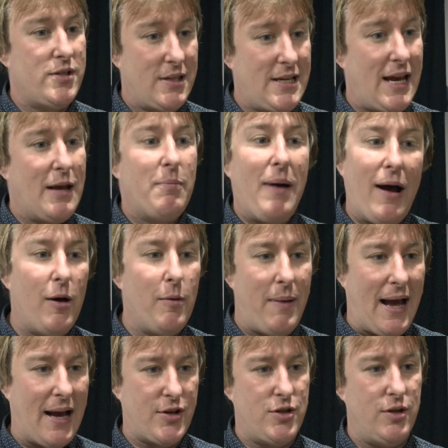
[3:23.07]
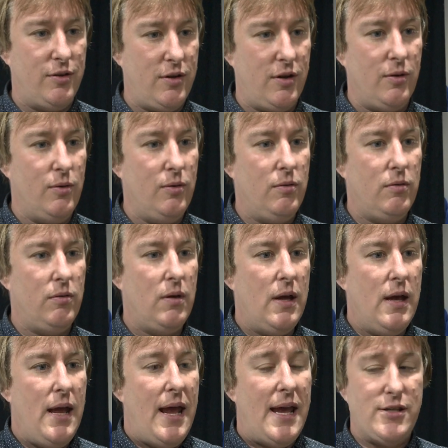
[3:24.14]
to take power back should do
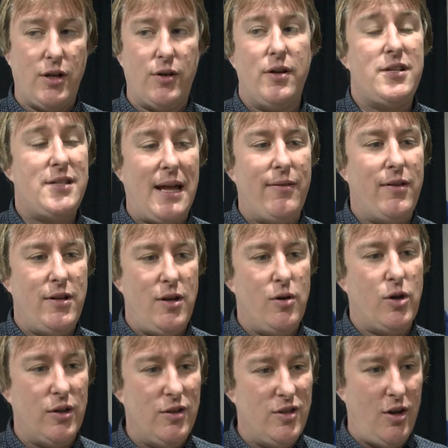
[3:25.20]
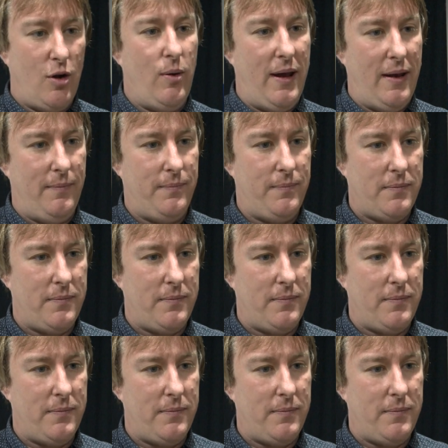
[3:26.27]
is understand that you can do it.